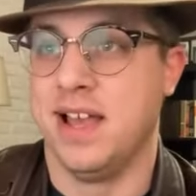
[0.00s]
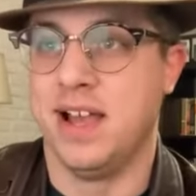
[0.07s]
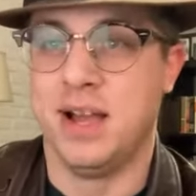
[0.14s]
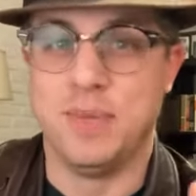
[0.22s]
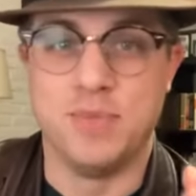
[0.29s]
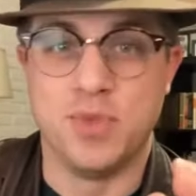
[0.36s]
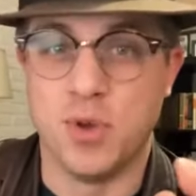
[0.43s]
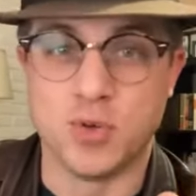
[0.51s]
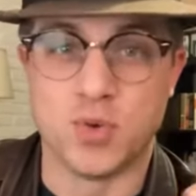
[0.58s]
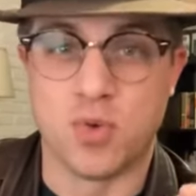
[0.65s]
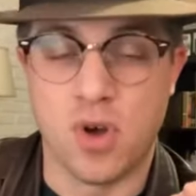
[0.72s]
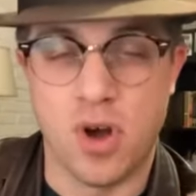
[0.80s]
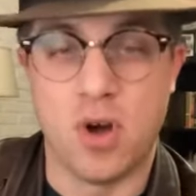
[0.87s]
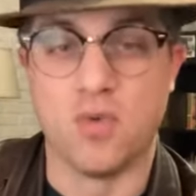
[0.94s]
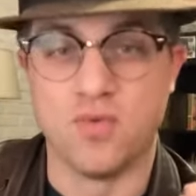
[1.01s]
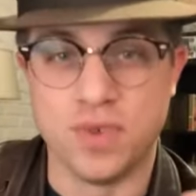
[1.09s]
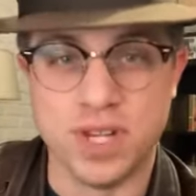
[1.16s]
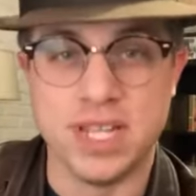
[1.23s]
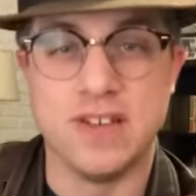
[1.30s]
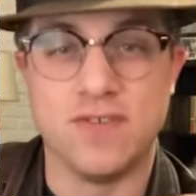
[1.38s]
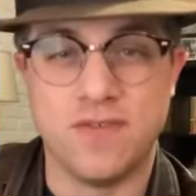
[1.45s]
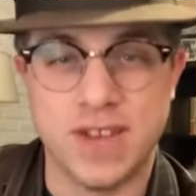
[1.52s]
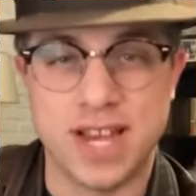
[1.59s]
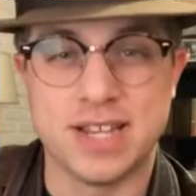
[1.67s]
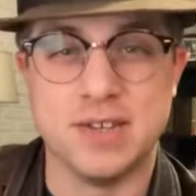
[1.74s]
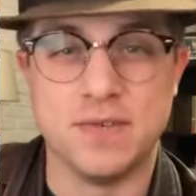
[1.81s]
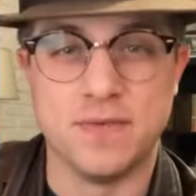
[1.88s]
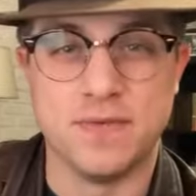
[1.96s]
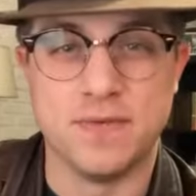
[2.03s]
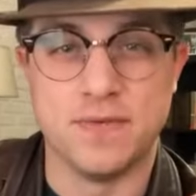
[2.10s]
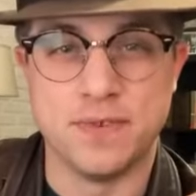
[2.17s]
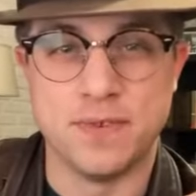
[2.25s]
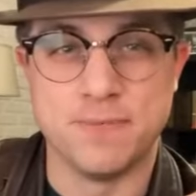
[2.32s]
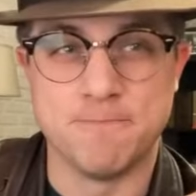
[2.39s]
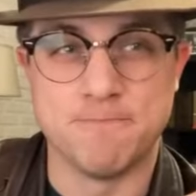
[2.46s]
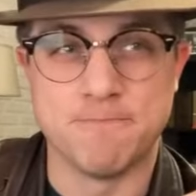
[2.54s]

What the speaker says: Those were all really effective